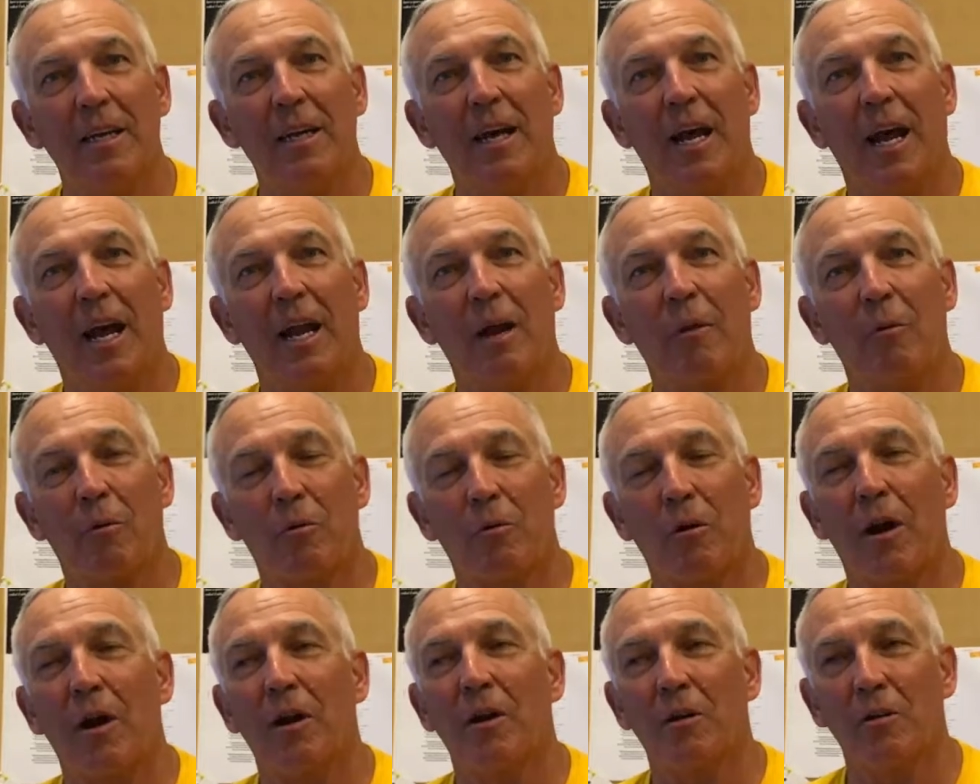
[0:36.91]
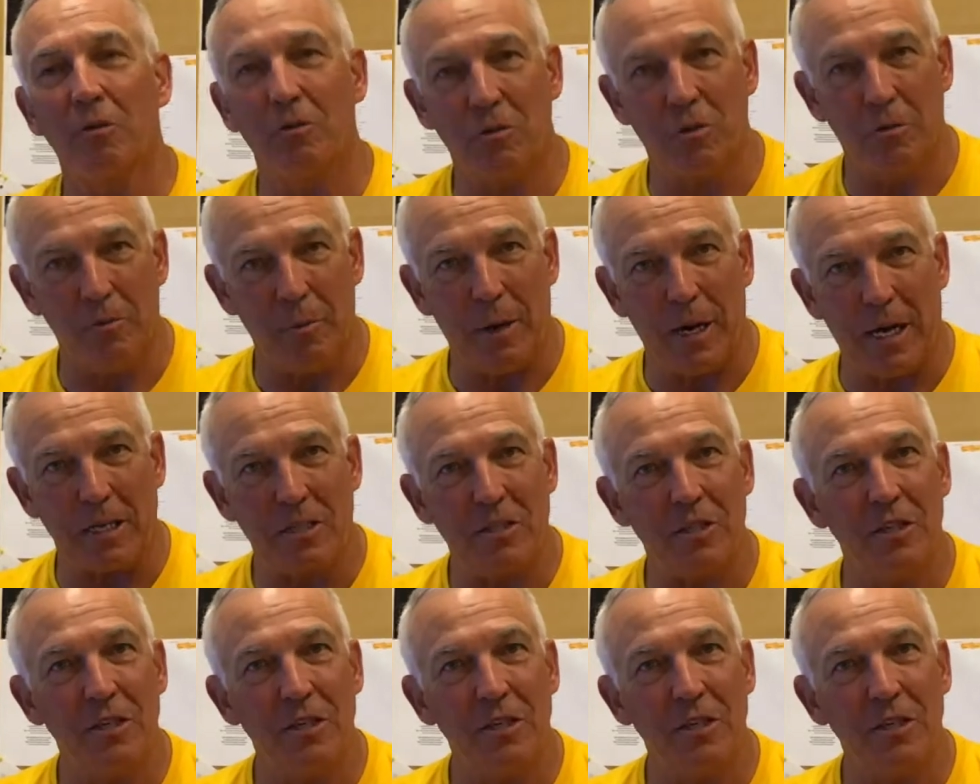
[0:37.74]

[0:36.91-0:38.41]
and they were trying to do too much.